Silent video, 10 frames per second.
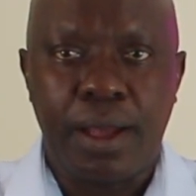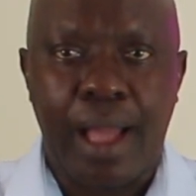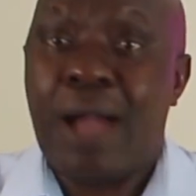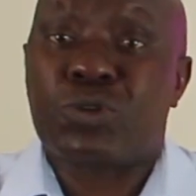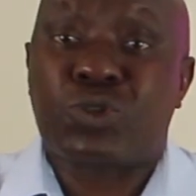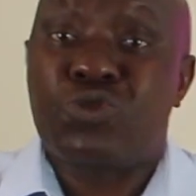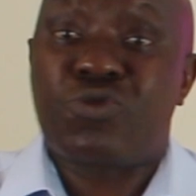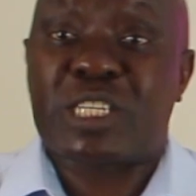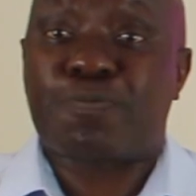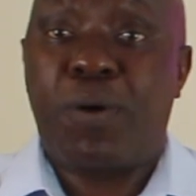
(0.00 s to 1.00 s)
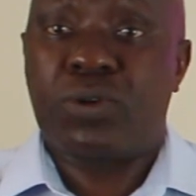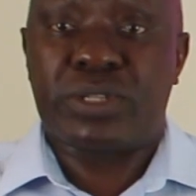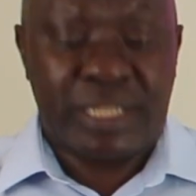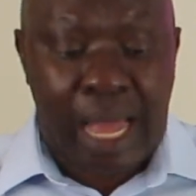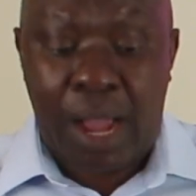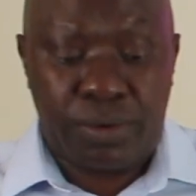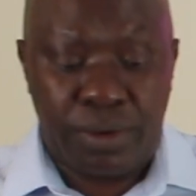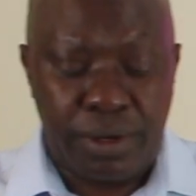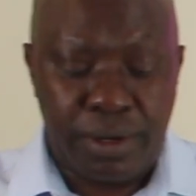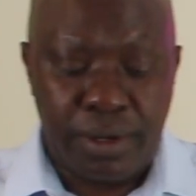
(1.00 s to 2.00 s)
How do you respond? Now,